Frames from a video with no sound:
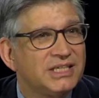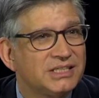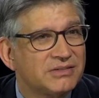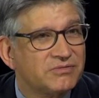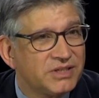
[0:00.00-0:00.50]
water.
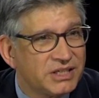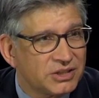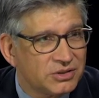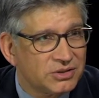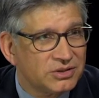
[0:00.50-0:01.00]
is a
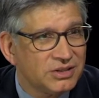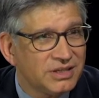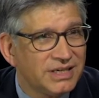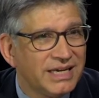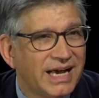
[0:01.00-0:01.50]
vehicle
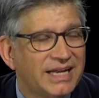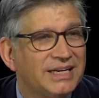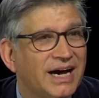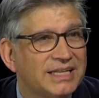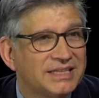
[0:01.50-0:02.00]
and
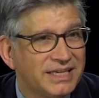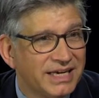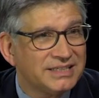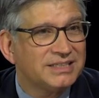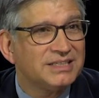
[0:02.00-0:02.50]
not the
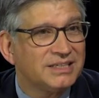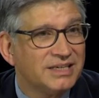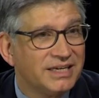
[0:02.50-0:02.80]
end in,